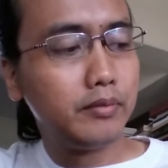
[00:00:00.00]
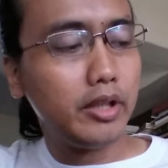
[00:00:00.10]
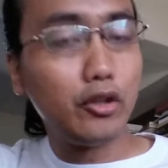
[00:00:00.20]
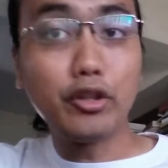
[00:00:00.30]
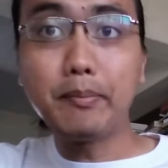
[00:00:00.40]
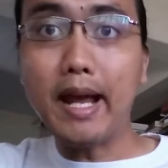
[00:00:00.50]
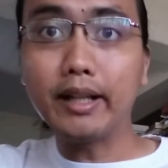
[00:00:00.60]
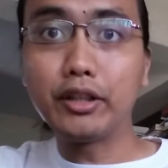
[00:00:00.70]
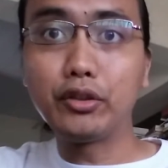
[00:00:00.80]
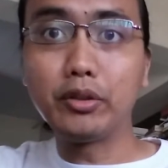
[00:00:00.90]
it goes
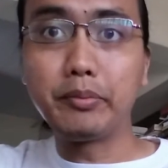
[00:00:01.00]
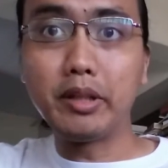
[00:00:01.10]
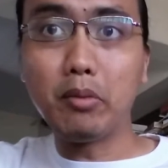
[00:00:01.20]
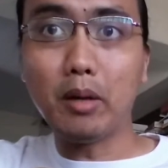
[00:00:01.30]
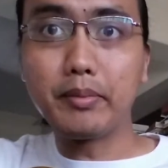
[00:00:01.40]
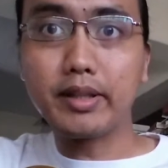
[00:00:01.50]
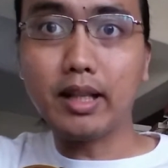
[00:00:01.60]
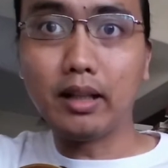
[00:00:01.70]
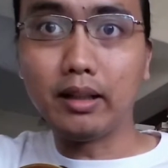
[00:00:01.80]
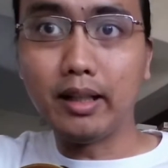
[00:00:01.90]
back into a bebop
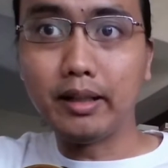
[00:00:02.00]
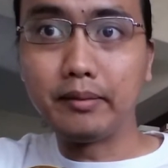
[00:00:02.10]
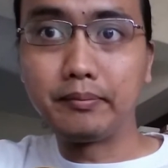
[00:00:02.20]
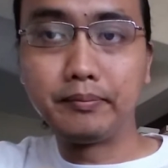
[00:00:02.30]
style line.